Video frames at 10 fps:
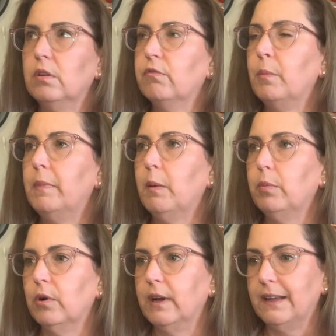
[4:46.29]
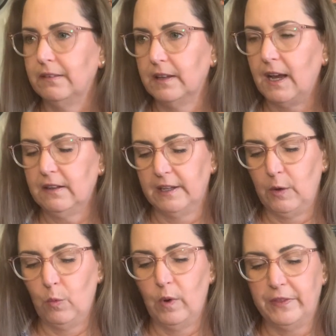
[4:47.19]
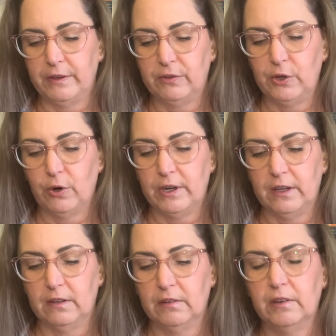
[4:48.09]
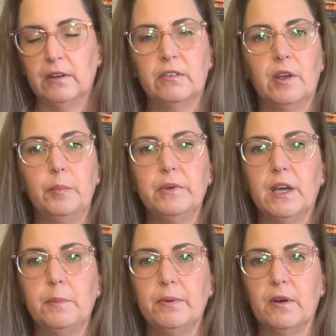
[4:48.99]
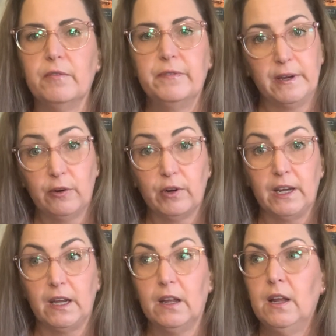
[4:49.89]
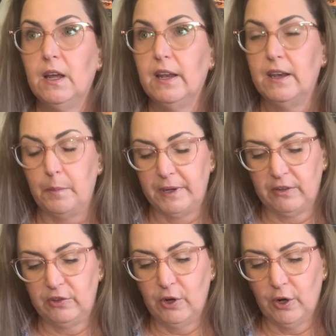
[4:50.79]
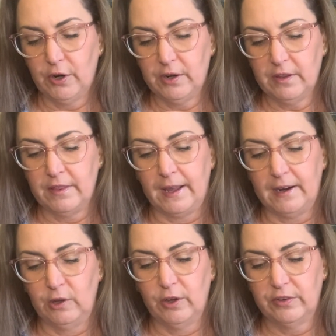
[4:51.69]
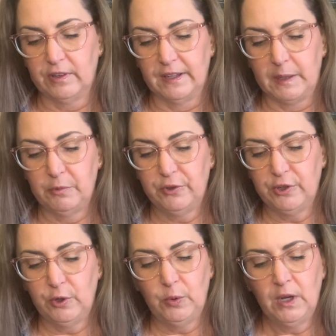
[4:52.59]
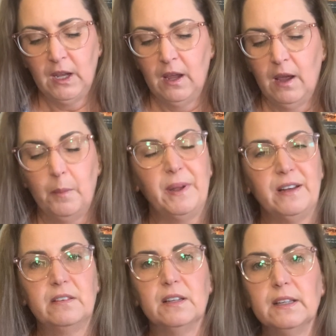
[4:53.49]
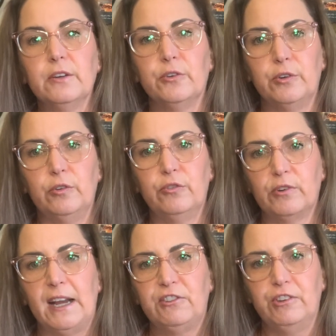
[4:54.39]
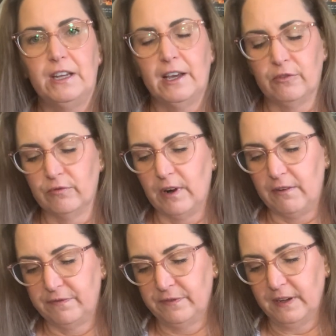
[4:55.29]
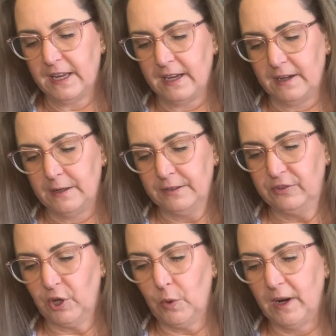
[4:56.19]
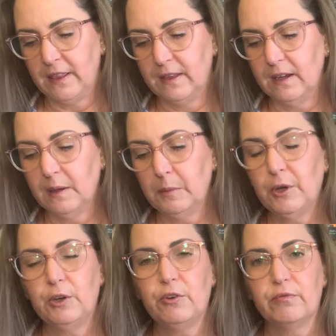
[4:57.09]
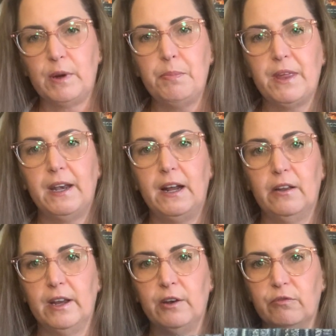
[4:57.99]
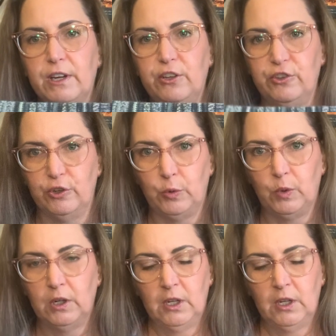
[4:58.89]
remember exactly what this yarn is. It's some type of fingering Knit Picks yarn that I lost the label to, but it's a little too scratchy and rough. So I think I'm going to rip that out and redo